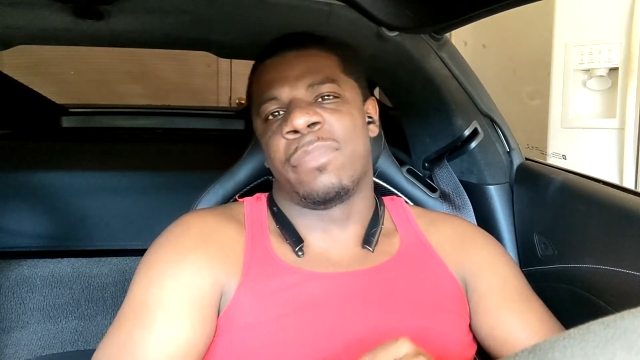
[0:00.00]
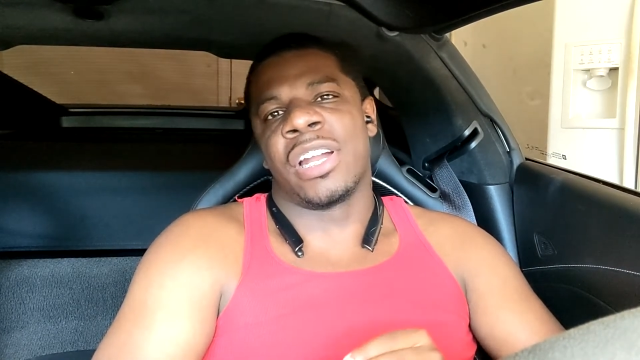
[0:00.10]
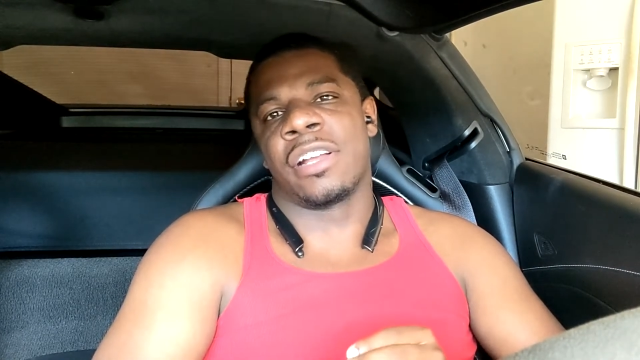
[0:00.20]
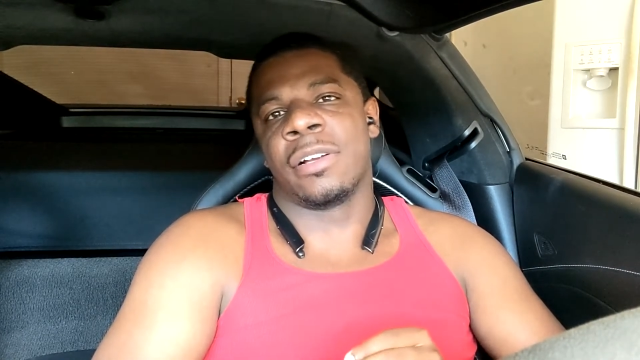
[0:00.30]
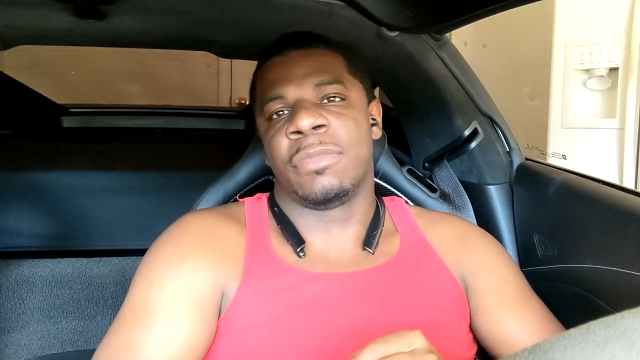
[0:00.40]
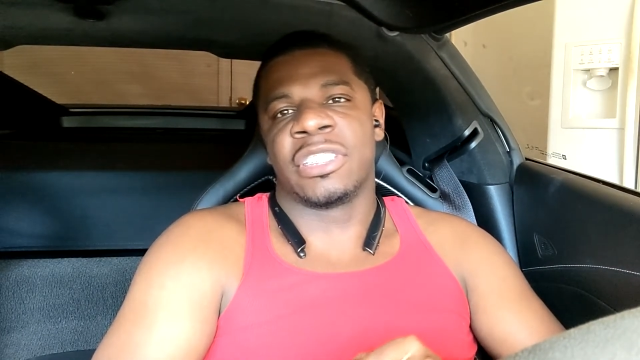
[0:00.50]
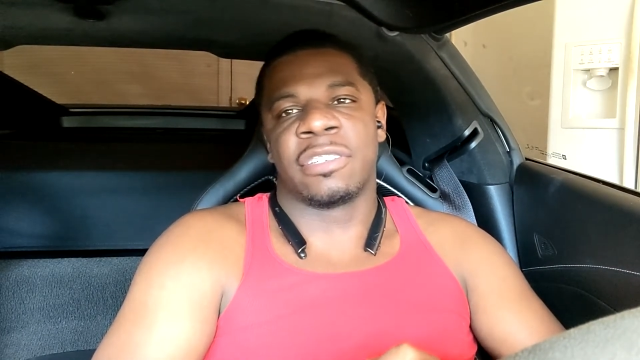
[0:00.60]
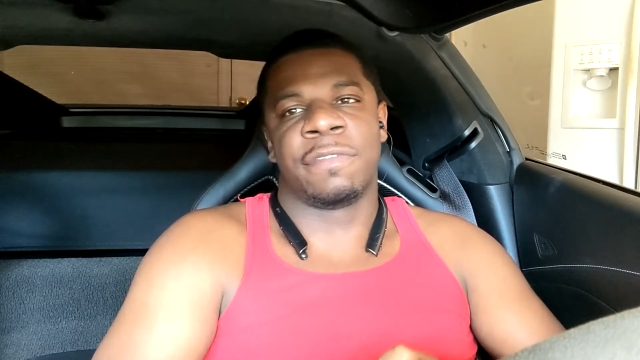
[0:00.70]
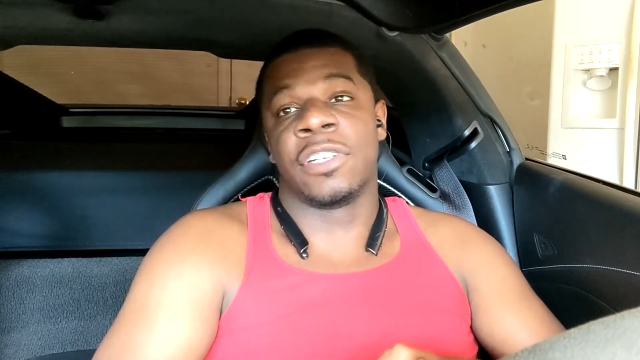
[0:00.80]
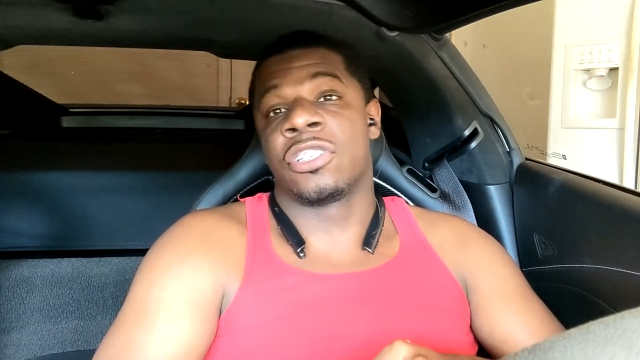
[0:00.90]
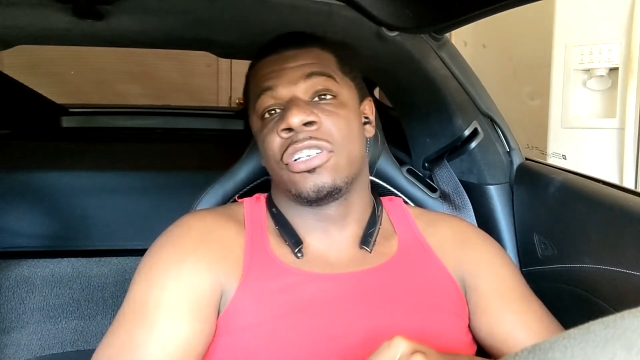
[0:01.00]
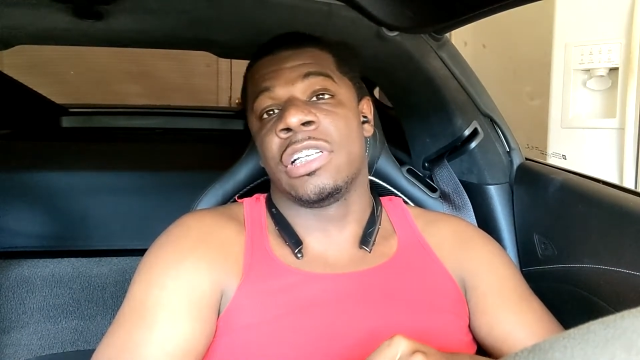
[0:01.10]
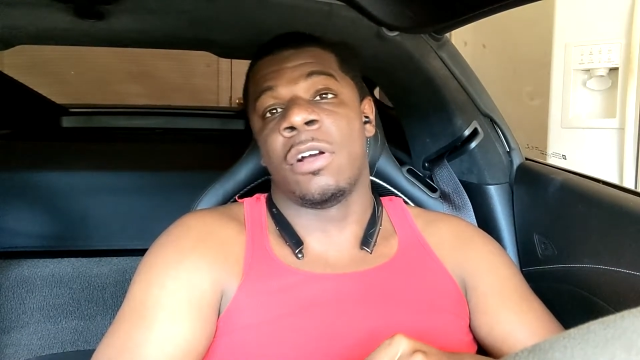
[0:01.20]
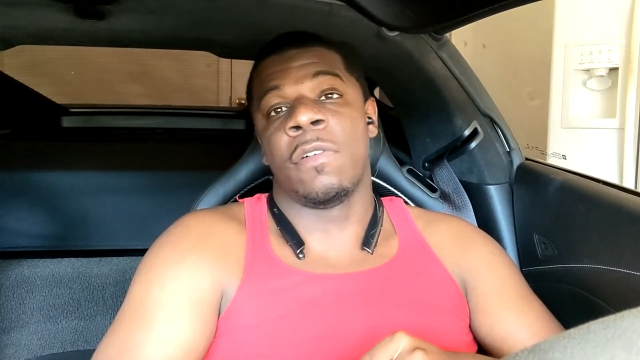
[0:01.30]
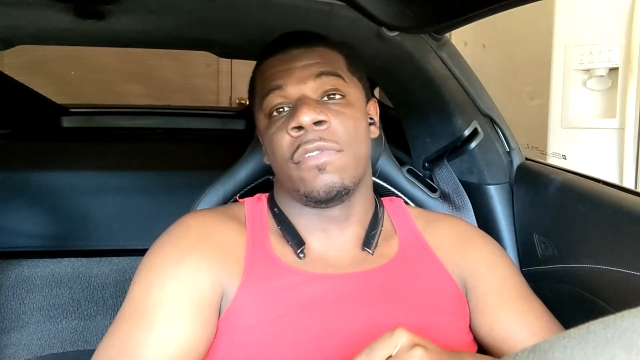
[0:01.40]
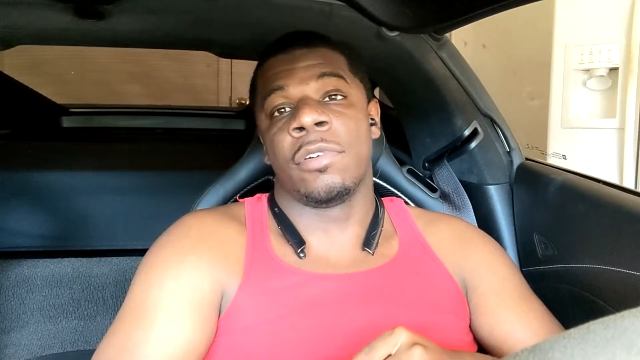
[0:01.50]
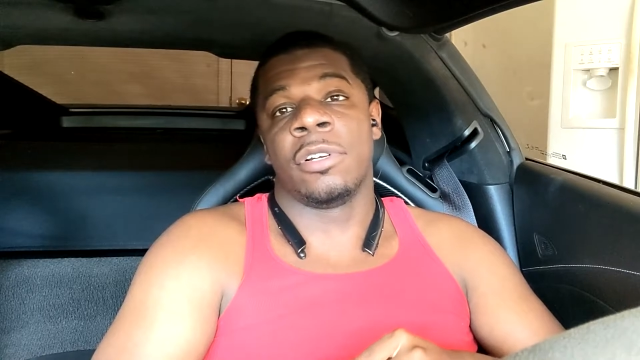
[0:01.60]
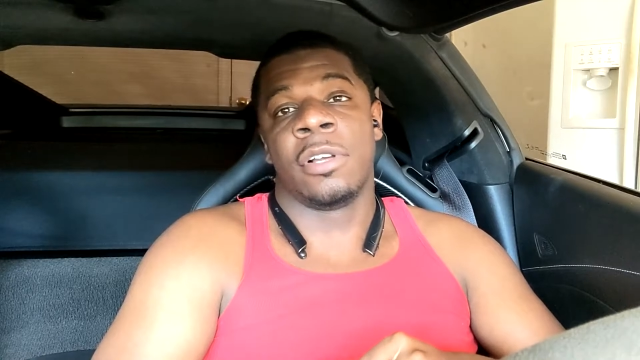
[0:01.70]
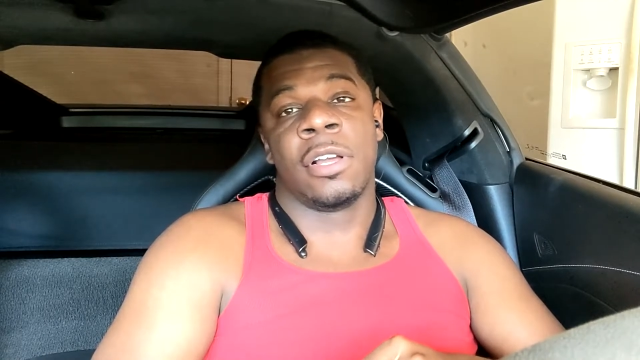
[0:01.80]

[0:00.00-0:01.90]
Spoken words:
breakup. It's officially over.